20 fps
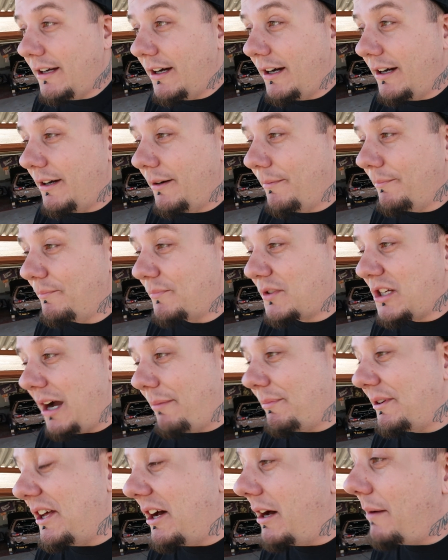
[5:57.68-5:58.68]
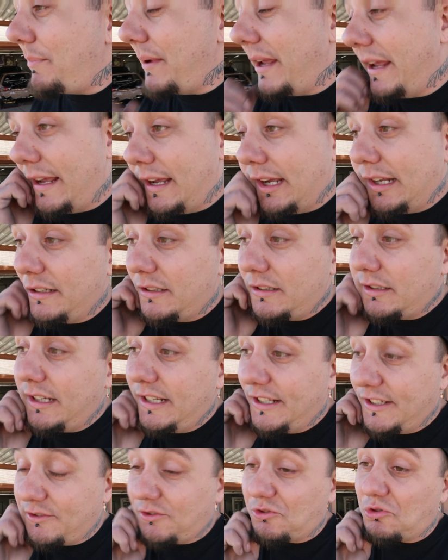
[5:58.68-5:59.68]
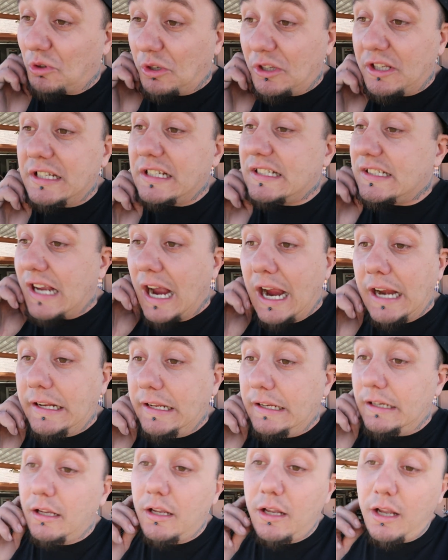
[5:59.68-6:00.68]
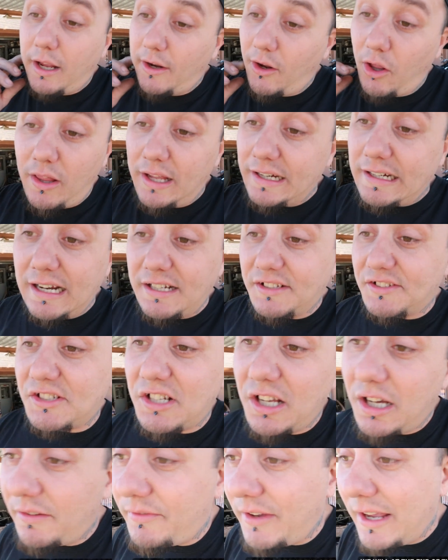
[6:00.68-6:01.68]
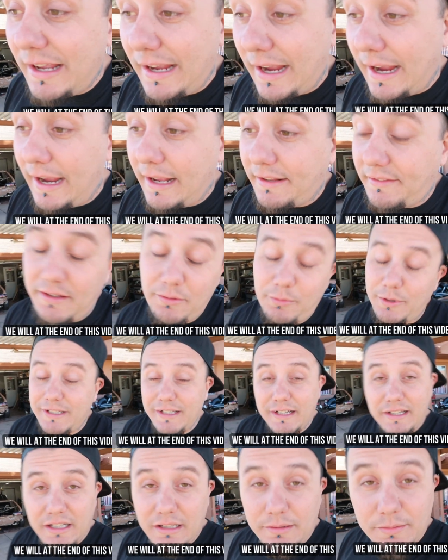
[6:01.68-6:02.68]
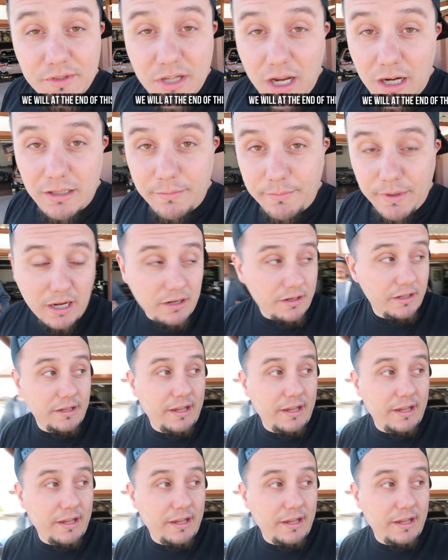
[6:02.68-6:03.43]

um, coming up and it is really exciting and all that kind of stuff. And then we didn't even talk about